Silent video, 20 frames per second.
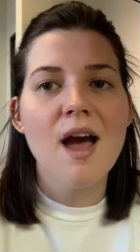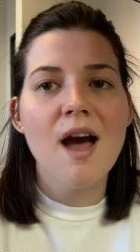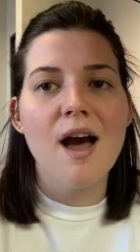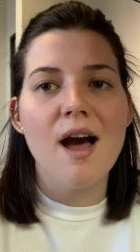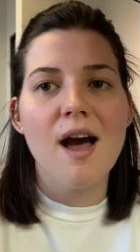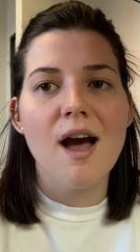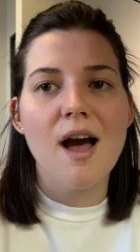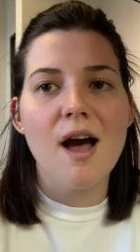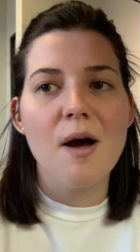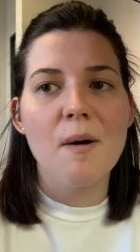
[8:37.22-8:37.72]

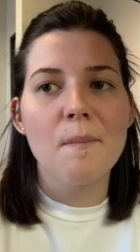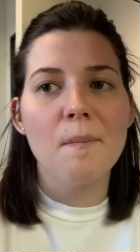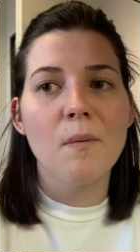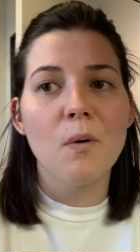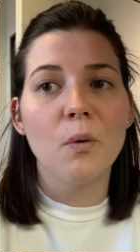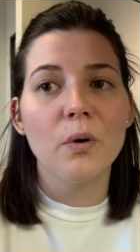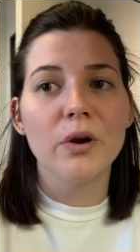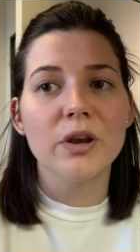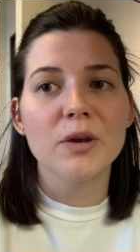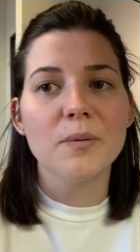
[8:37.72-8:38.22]
um,
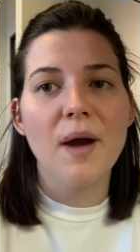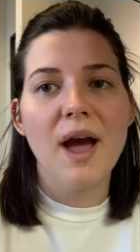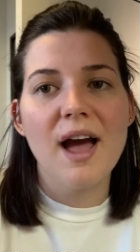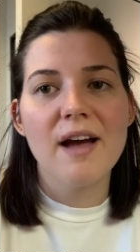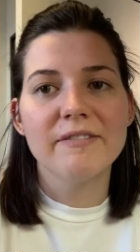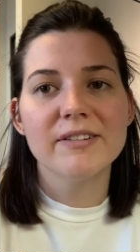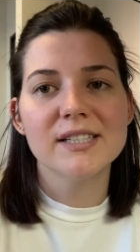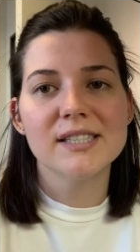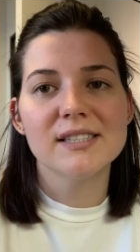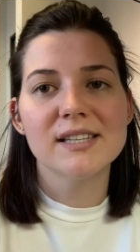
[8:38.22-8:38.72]
or you
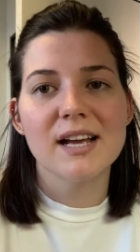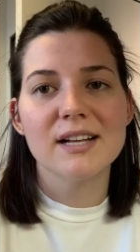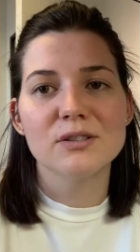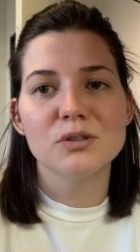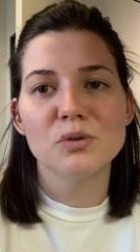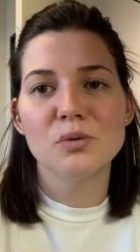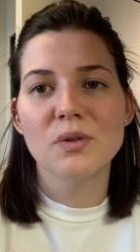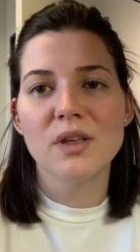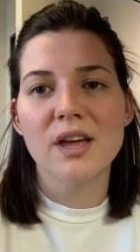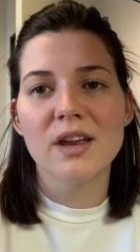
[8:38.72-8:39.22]
have it set
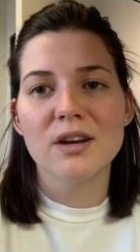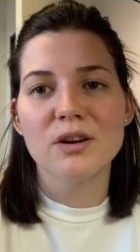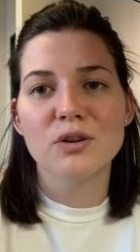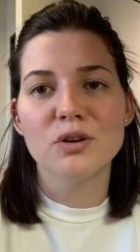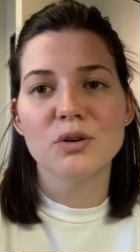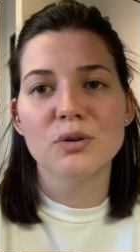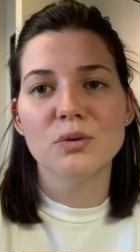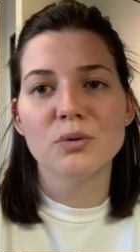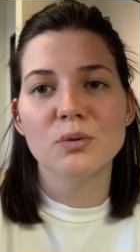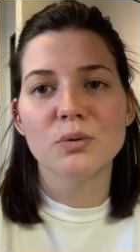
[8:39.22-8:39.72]
so that
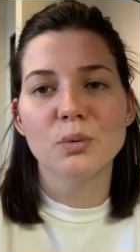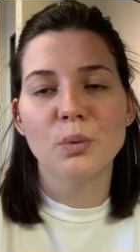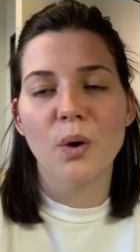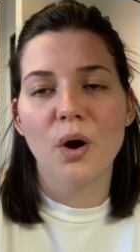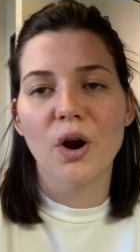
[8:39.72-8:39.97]
you